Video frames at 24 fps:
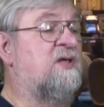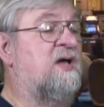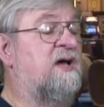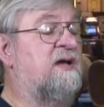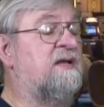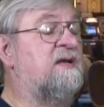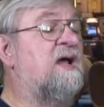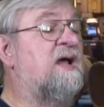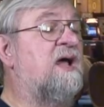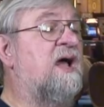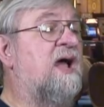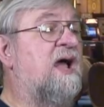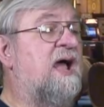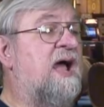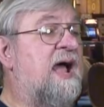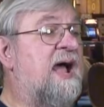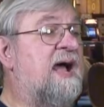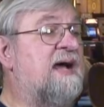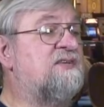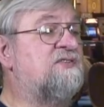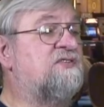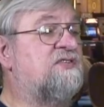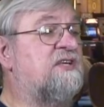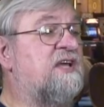line,
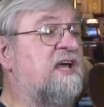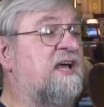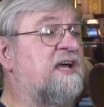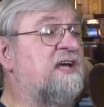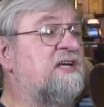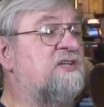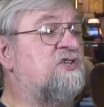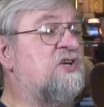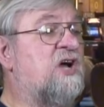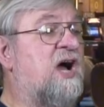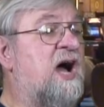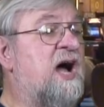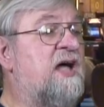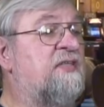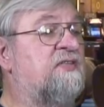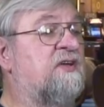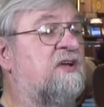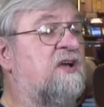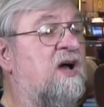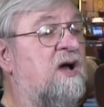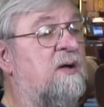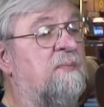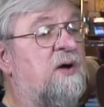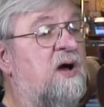has the edge on the
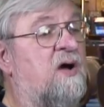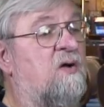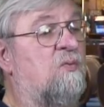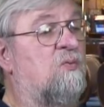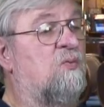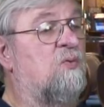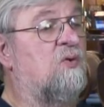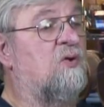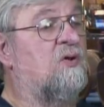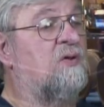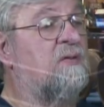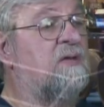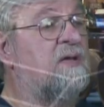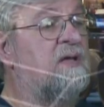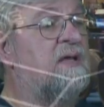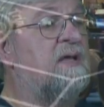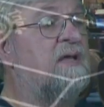come out roll.